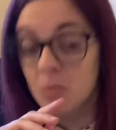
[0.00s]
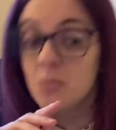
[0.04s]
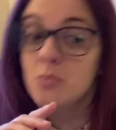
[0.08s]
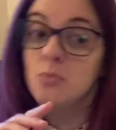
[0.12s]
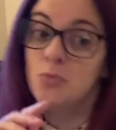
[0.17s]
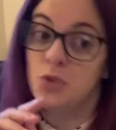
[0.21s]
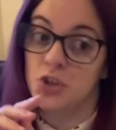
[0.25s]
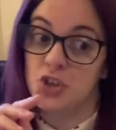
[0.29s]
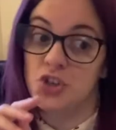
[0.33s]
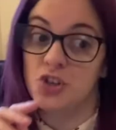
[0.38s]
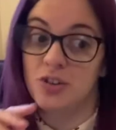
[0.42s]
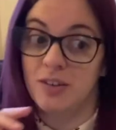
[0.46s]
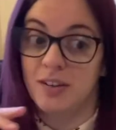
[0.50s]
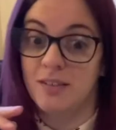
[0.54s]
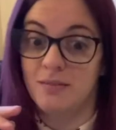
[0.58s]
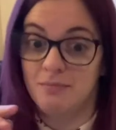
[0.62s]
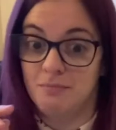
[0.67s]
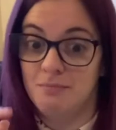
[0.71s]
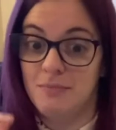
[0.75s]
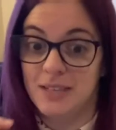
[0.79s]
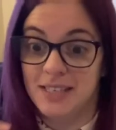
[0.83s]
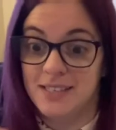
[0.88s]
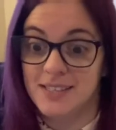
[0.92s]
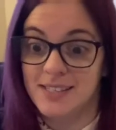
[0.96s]
Which
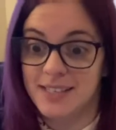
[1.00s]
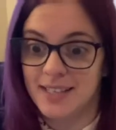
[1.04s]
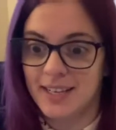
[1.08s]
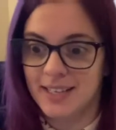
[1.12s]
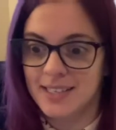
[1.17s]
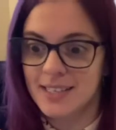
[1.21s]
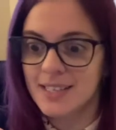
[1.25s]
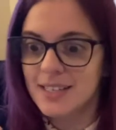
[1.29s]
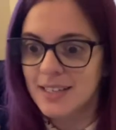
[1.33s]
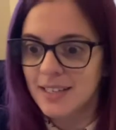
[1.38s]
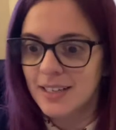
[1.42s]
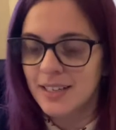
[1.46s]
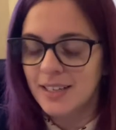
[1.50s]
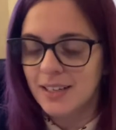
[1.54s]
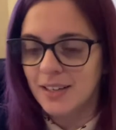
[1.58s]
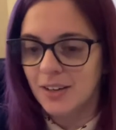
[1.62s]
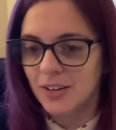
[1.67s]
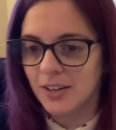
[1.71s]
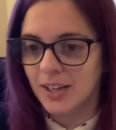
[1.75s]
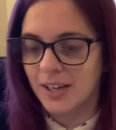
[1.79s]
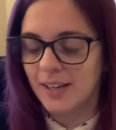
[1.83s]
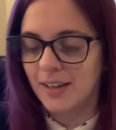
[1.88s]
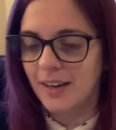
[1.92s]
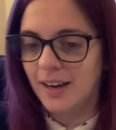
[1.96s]
means that,
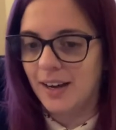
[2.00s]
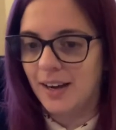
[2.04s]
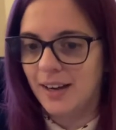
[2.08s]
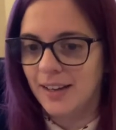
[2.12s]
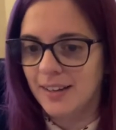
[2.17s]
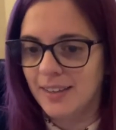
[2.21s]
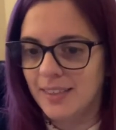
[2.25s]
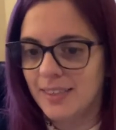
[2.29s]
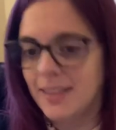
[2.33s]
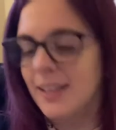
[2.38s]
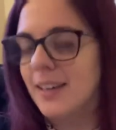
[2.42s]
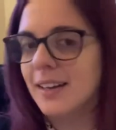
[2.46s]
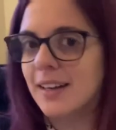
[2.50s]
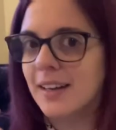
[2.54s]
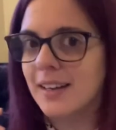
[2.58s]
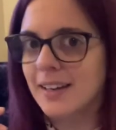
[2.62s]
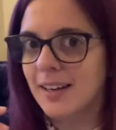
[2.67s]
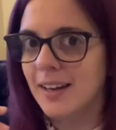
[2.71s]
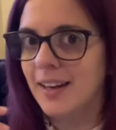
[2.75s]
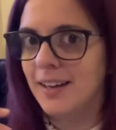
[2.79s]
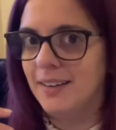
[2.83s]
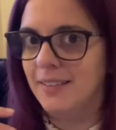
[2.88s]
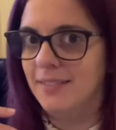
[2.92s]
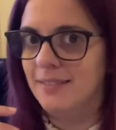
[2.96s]
okay, I think I
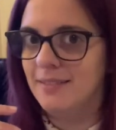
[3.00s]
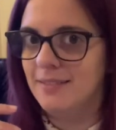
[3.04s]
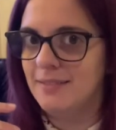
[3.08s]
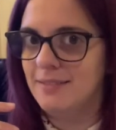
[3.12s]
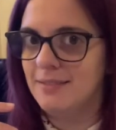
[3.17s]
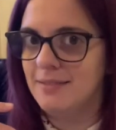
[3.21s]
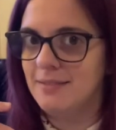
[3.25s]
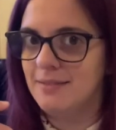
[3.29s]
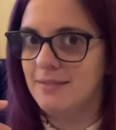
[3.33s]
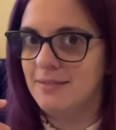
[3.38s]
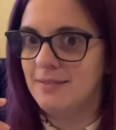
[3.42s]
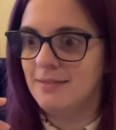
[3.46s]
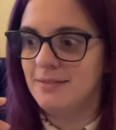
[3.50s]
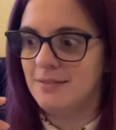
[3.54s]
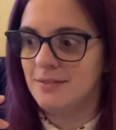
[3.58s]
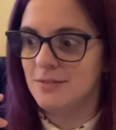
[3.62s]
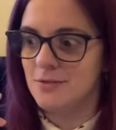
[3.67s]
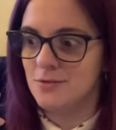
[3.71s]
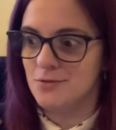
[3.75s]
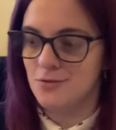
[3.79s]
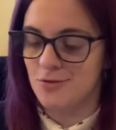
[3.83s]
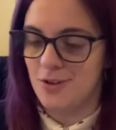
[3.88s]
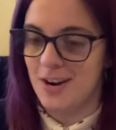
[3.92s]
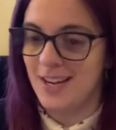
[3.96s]
can
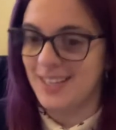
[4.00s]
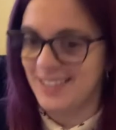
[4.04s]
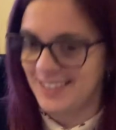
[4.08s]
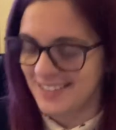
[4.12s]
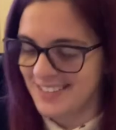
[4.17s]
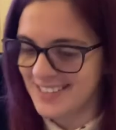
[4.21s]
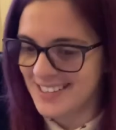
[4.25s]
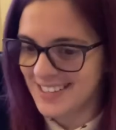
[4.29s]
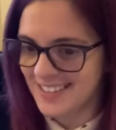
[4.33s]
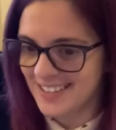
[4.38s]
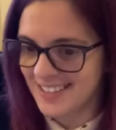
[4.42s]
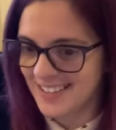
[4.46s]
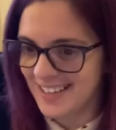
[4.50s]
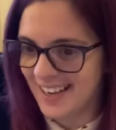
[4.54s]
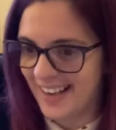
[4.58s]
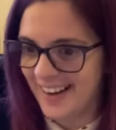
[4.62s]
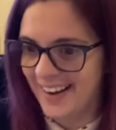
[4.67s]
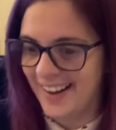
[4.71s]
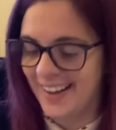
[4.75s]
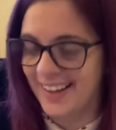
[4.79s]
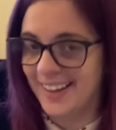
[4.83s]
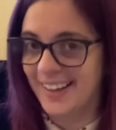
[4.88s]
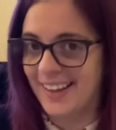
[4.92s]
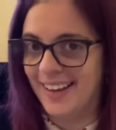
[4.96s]
write and
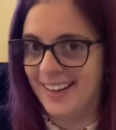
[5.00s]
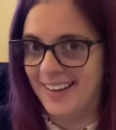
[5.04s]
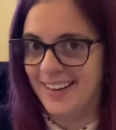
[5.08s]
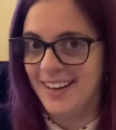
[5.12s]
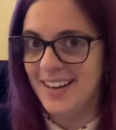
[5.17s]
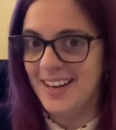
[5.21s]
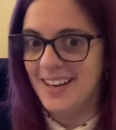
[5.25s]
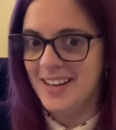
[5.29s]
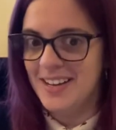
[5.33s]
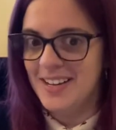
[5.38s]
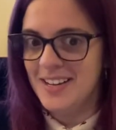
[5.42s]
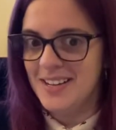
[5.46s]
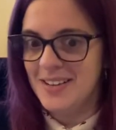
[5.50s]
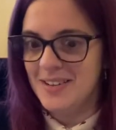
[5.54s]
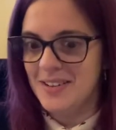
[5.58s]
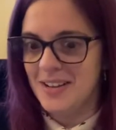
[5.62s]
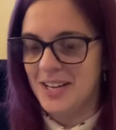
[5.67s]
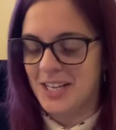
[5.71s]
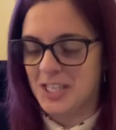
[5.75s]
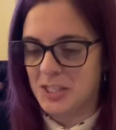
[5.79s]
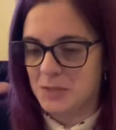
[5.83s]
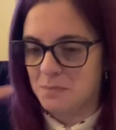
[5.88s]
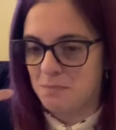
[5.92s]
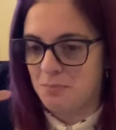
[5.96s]
I can
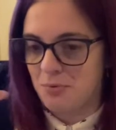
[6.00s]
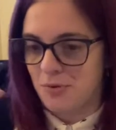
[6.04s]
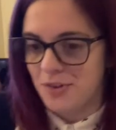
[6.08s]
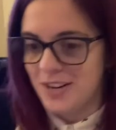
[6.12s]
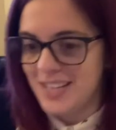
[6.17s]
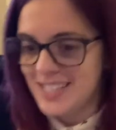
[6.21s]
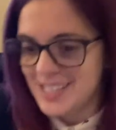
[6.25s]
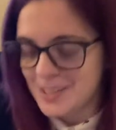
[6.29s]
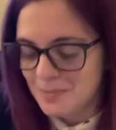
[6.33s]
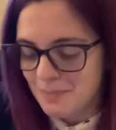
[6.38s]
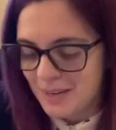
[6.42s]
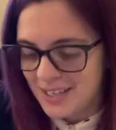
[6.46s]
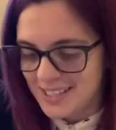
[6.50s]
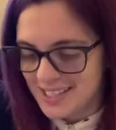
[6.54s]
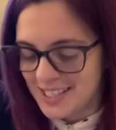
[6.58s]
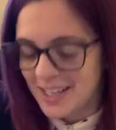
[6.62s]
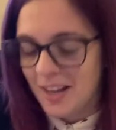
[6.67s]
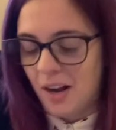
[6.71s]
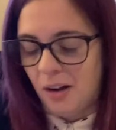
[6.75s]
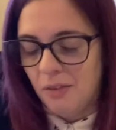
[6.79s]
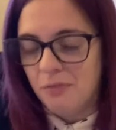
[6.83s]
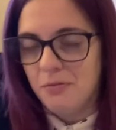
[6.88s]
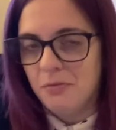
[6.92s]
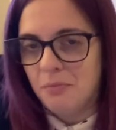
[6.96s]
express
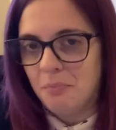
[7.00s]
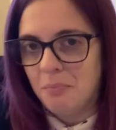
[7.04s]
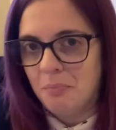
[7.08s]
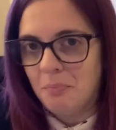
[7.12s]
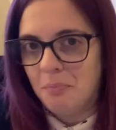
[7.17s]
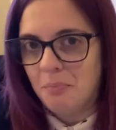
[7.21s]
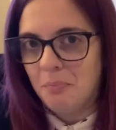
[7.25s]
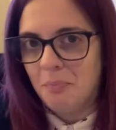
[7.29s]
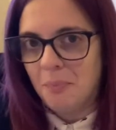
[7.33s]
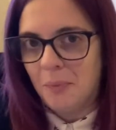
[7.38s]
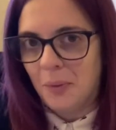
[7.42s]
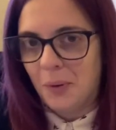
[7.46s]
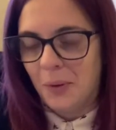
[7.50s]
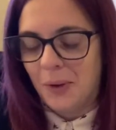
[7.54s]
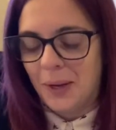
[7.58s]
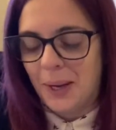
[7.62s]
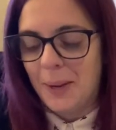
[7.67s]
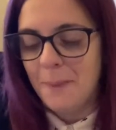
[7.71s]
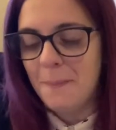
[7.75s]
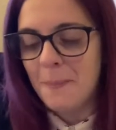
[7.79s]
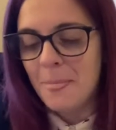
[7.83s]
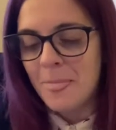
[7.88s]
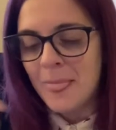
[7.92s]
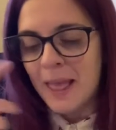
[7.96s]
myself,
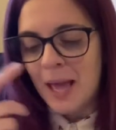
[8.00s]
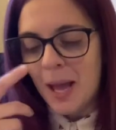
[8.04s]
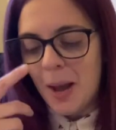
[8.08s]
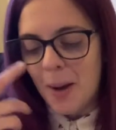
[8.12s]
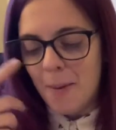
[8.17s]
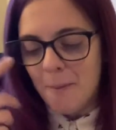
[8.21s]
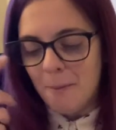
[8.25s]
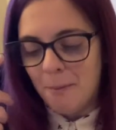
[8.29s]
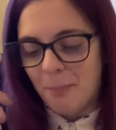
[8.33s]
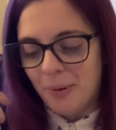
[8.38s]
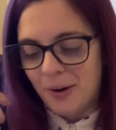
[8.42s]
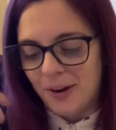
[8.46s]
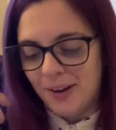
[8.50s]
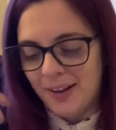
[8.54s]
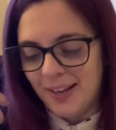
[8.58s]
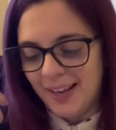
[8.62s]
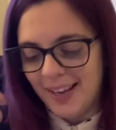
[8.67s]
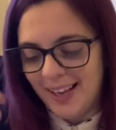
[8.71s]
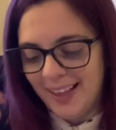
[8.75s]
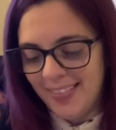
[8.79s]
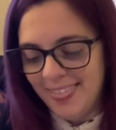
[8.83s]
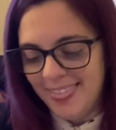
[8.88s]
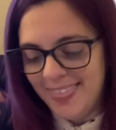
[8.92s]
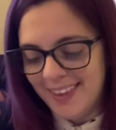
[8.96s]
okay? But
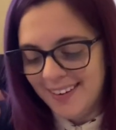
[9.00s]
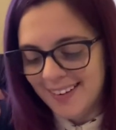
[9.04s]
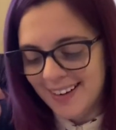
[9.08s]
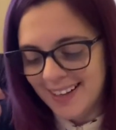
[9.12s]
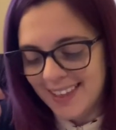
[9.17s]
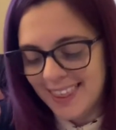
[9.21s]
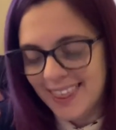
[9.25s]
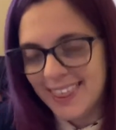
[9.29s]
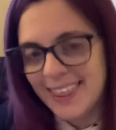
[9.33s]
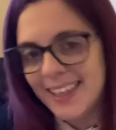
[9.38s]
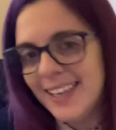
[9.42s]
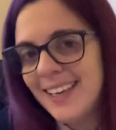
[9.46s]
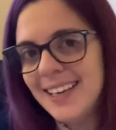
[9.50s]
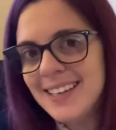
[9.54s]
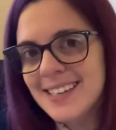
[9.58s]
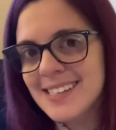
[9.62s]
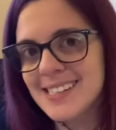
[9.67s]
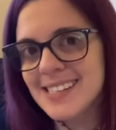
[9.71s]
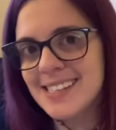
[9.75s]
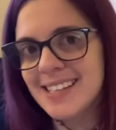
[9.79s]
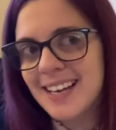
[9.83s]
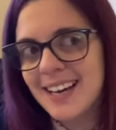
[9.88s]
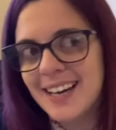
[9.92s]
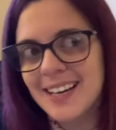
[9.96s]
there are things
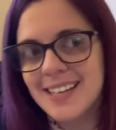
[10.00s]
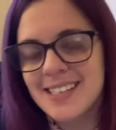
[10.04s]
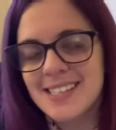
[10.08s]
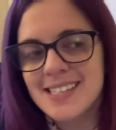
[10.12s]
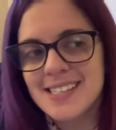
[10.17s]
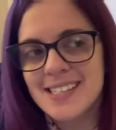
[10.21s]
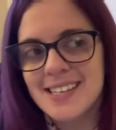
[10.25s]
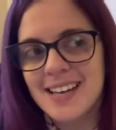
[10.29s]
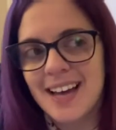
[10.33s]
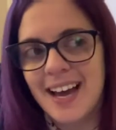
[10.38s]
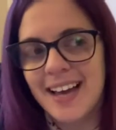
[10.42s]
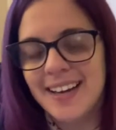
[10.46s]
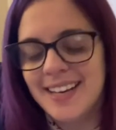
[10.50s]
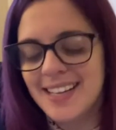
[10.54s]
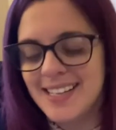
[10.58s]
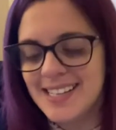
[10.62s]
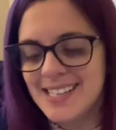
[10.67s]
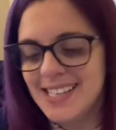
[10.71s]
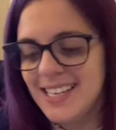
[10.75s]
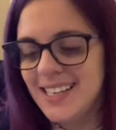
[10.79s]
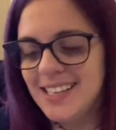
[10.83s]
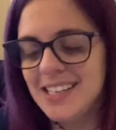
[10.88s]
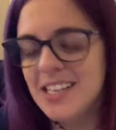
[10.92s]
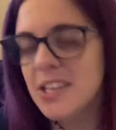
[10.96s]
that an
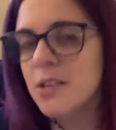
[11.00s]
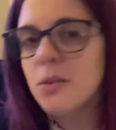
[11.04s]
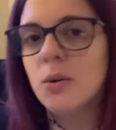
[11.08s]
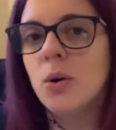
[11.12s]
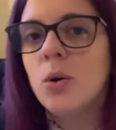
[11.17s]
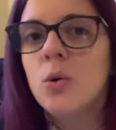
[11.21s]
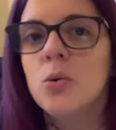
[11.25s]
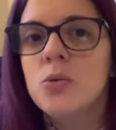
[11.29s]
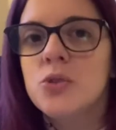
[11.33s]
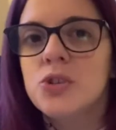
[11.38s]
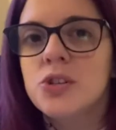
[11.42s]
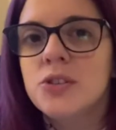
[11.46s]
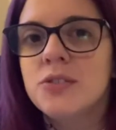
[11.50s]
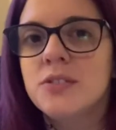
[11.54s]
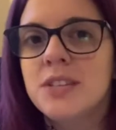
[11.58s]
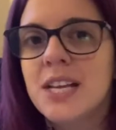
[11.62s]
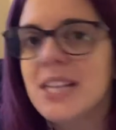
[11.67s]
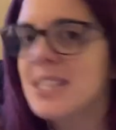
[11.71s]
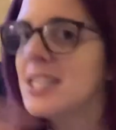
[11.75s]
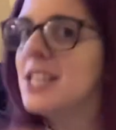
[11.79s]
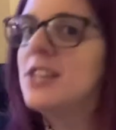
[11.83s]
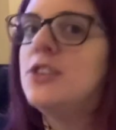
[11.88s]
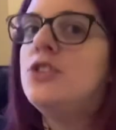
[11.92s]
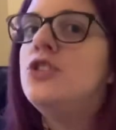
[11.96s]
18-year-old
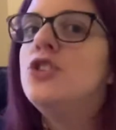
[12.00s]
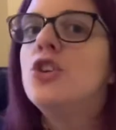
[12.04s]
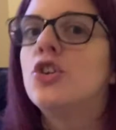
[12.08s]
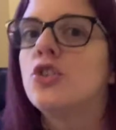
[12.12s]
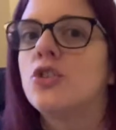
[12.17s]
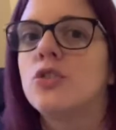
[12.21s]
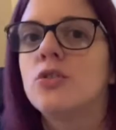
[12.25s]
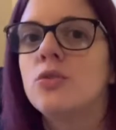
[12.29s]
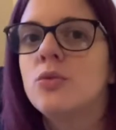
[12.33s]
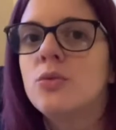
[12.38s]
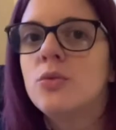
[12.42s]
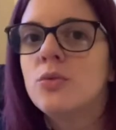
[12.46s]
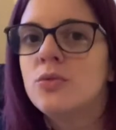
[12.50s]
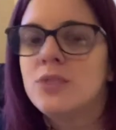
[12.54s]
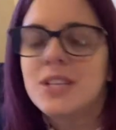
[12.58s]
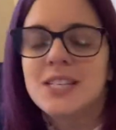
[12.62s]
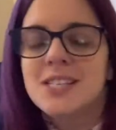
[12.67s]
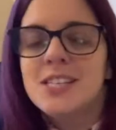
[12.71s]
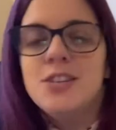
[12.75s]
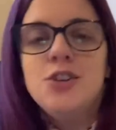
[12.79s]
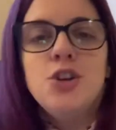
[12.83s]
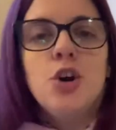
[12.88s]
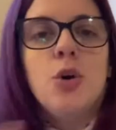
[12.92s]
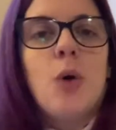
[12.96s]
doesn't
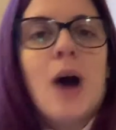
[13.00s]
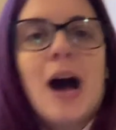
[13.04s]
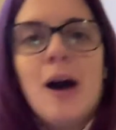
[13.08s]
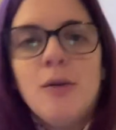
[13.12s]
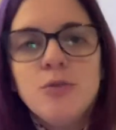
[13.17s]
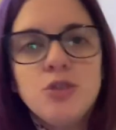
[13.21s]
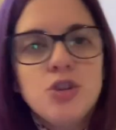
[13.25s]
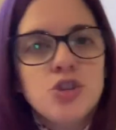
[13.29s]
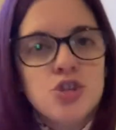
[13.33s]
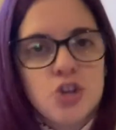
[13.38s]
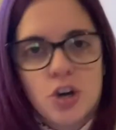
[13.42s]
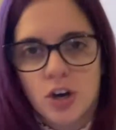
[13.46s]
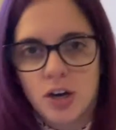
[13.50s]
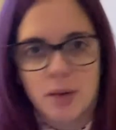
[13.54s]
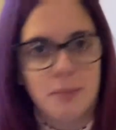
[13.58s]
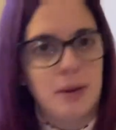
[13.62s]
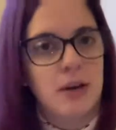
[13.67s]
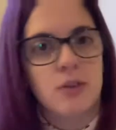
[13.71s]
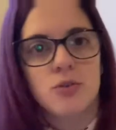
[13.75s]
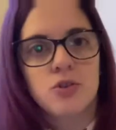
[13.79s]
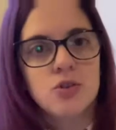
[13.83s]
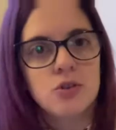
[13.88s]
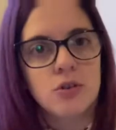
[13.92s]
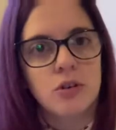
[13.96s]
know how to talk
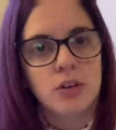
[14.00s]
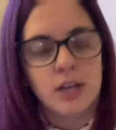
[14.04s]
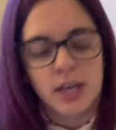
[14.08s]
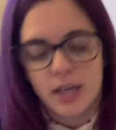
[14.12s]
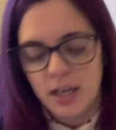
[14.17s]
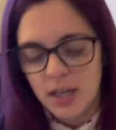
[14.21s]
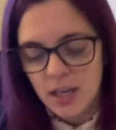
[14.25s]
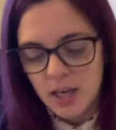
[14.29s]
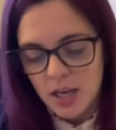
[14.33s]
about, okay?